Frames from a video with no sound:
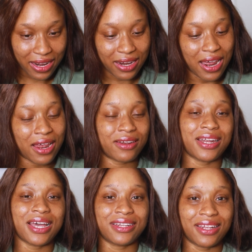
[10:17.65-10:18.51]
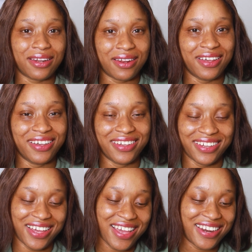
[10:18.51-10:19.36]
then another thing
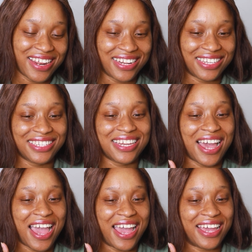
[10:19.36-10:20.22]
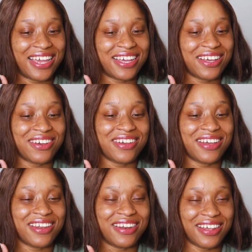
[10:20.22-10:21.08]
that I
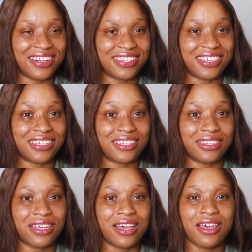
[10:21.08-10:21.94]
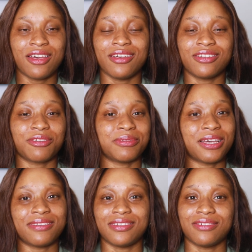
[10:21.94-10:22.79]
learned is
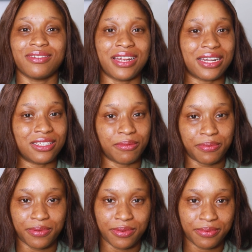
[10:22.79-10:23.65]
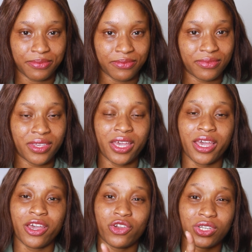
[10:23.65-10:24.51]
sometimes it's not that deep.
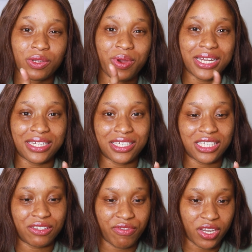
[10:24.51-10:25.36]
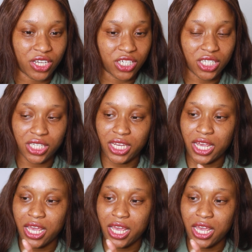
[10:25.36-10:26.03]
You see, when the cheese finished,